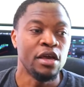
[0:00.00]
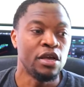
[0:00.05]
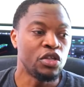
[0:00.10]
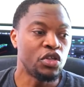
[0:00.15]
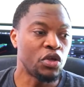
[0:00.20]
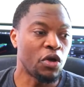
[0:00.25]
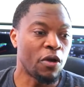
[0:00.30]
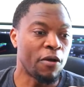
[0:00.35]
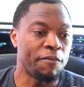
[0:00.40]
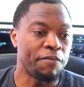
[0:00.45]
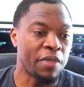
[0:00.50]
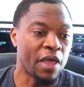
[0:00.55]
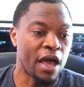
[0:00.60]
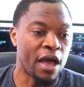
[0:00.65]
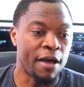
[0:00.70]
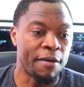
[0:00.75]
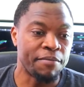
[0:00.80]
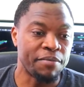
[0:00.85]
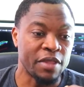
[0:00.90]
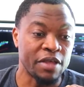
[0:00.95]
So
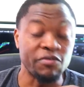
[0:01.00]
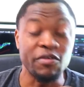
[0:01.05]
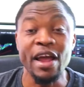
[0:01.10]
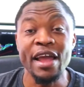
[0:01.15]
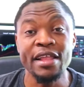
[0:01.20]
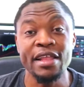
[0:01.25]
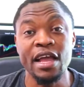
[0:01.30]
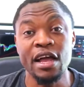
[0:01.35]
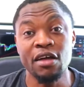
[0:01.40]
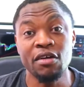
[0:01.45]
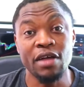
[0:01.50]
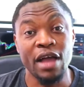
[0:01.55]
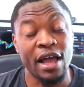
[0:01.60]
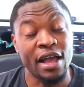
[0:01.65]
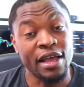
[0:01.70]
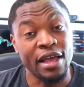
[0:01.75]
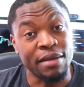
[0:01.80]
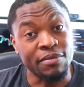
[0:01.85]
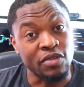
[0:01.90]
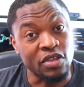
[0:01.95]
um, right now,
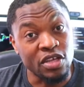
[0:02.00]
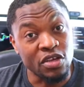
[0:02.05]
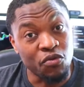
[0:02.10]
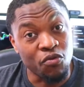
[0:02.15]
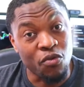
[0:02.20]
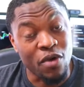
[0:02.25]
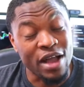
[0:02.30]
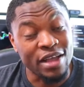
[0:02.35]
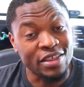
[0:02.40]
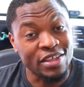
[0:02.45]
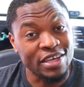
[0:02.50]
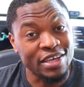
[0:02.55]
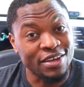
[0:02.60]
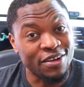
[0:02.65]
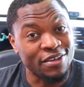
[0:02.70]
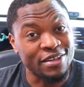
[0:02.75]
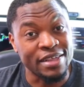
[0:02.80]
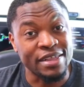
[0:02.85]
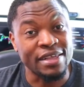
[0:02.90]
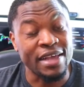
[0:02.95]
I, am still watching
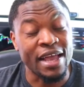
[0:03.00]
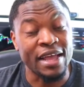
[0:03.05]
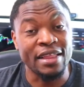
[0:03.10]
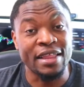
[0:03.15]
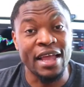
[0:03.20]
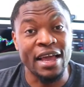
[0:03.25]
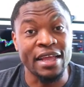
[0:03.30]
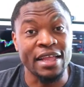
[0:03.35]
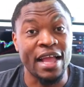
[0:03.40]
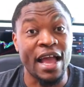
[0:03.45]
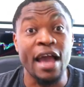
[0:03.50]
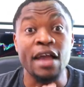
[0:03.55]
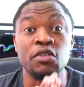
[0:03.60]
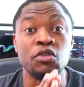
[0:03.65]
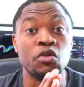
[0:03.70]
on the sideline. I